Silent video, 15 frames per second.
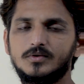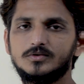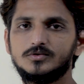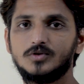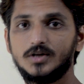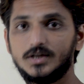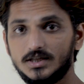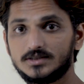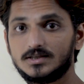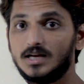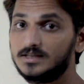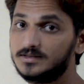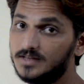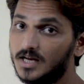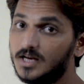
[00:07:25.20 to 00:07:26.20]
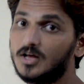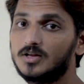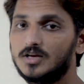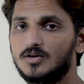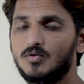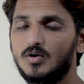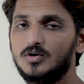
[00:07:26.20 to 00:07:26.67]
So it is less than or
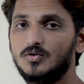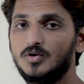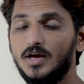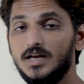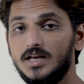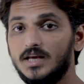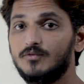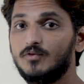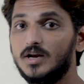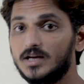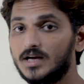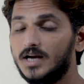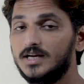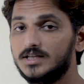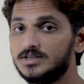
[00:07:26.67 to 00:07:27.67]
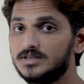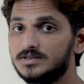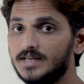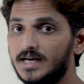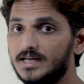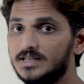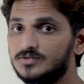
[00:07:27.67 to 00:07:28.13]
equal to, any one condition
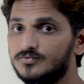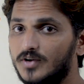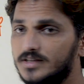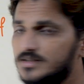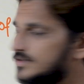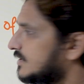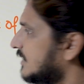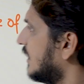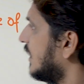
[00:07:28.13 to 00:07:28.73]
satisfies,